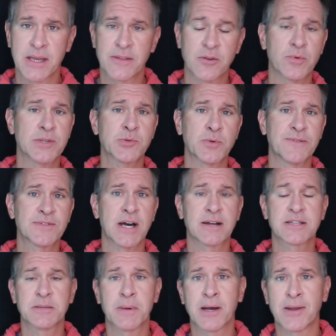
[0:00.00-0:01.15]
other ones we've
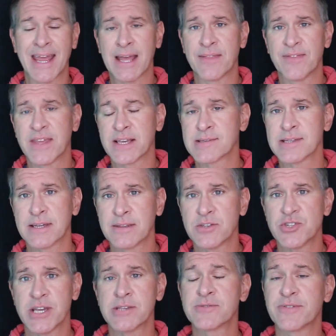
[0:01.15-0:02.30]
talked about and things like the
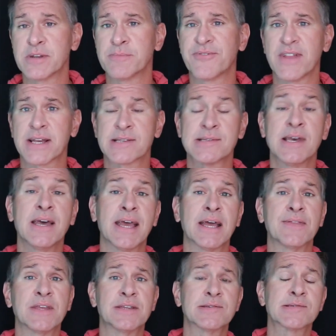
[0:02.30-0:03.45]
Chase Freedom Flex
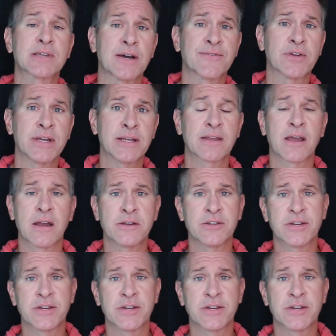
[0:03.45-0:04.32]
and the Discover It card.